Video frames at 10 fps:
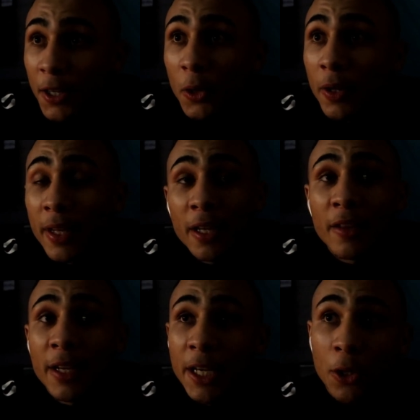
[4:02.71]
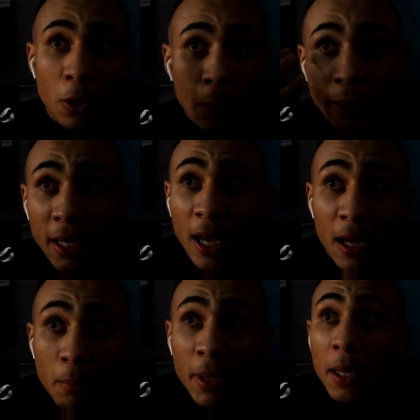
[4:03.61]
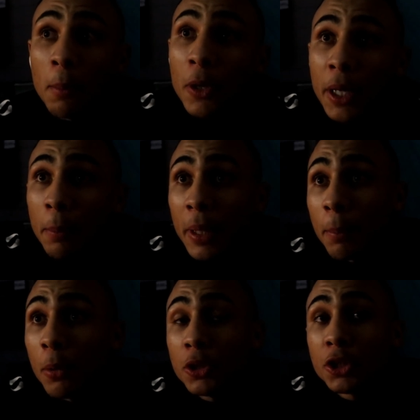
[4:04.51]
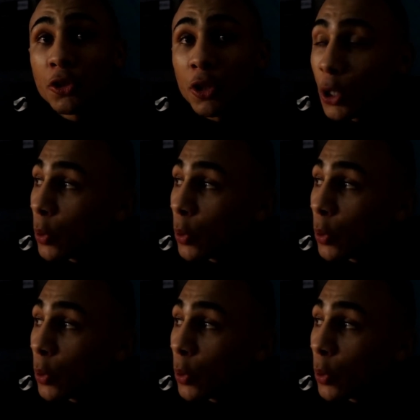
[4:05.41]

you know, in the end of the day, you don't want to be making money and be a punch drunk.